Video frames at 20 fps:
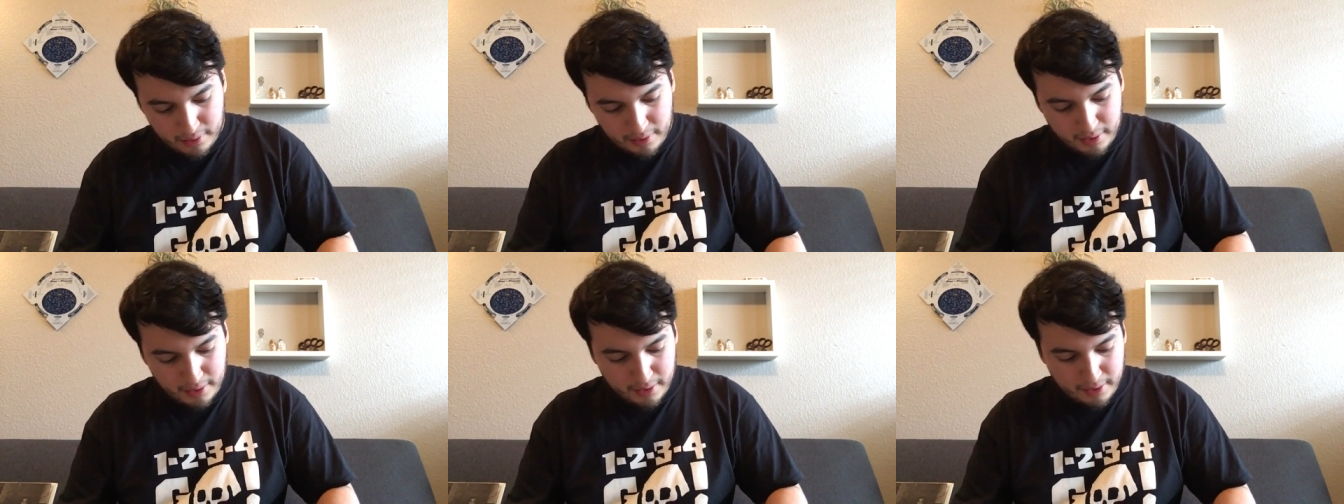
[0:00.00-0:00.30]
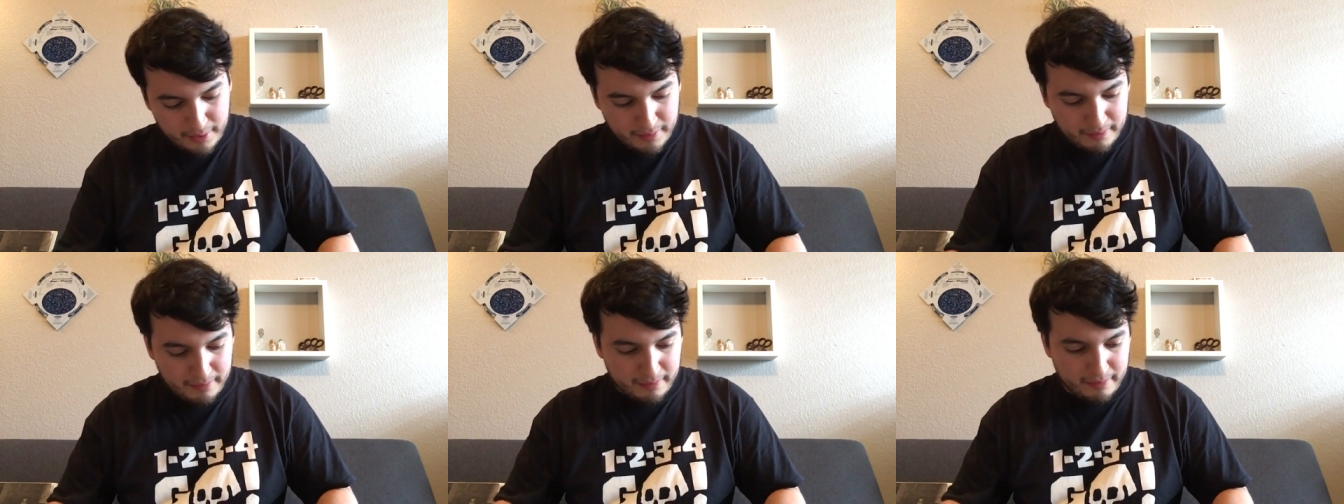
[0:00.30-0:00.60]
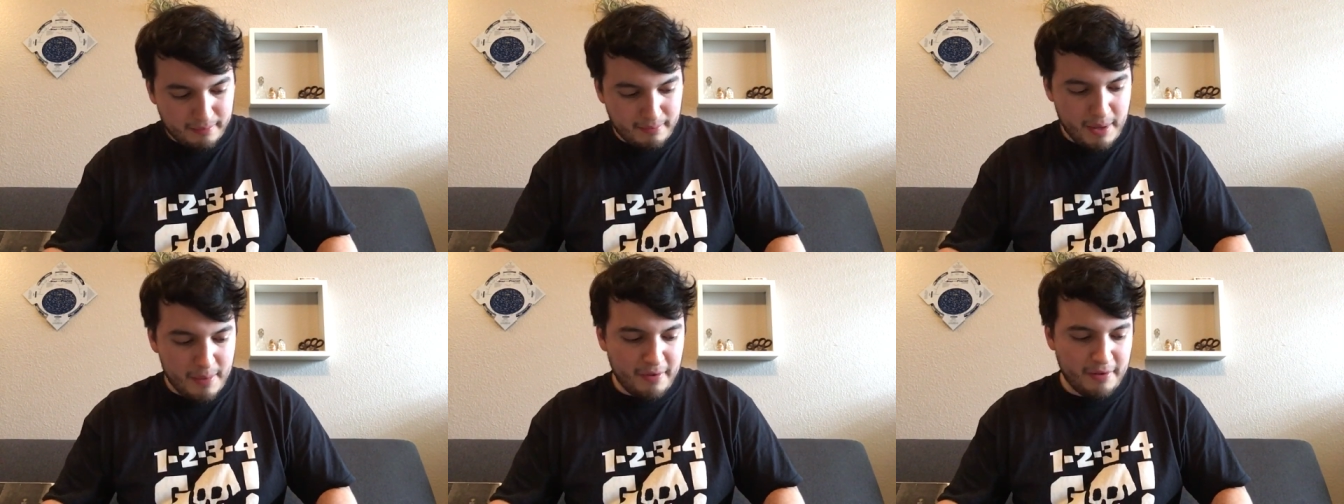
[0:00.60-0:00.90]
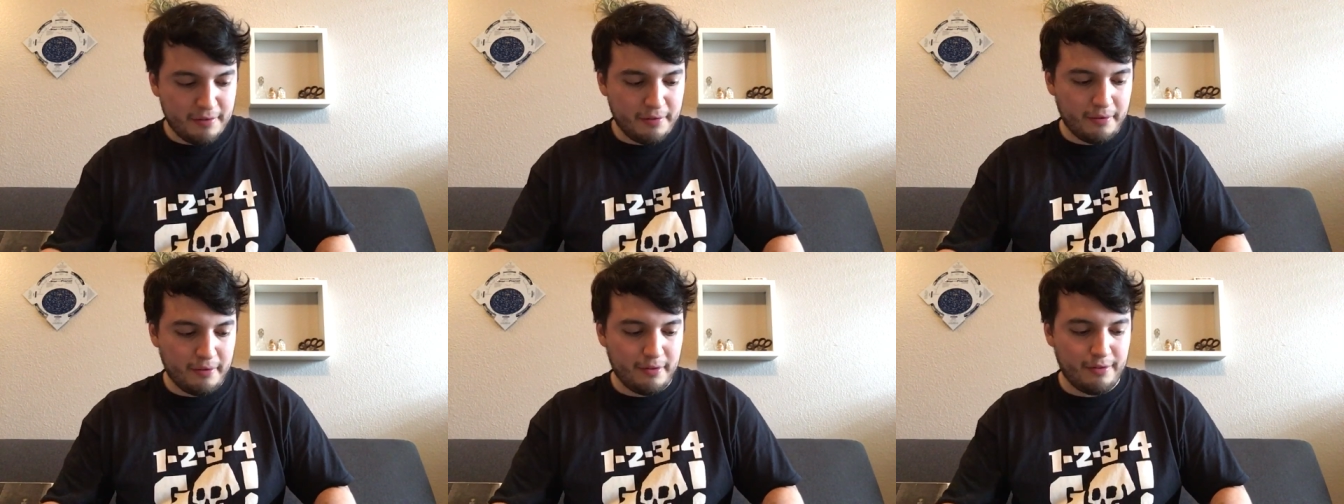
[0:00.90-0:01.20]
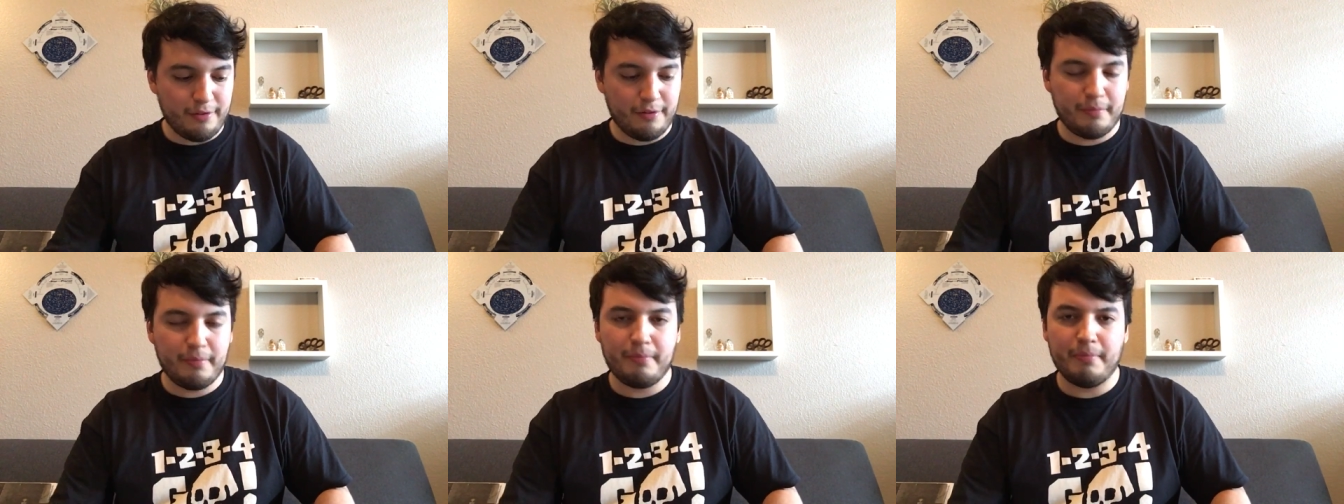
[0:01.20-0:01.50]
um, maybe it's only
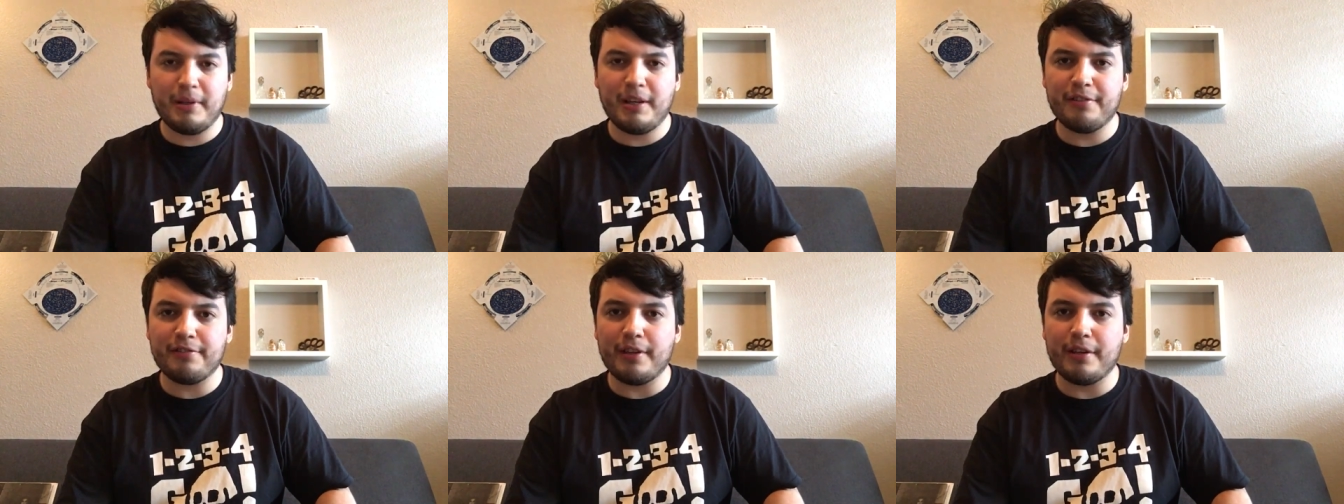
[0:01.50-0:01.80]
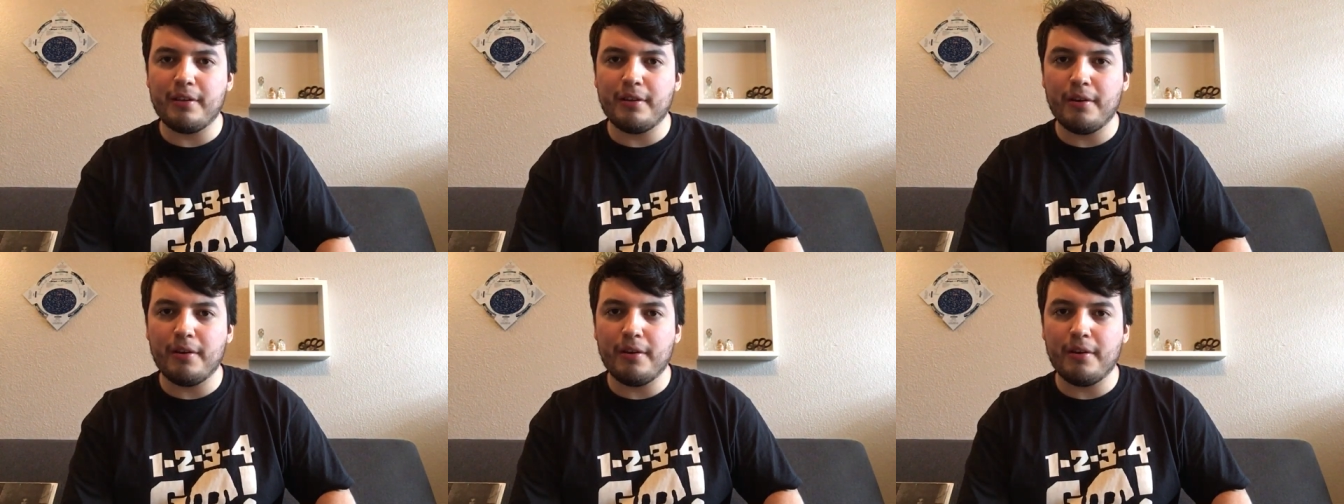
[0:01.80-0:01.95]
just because I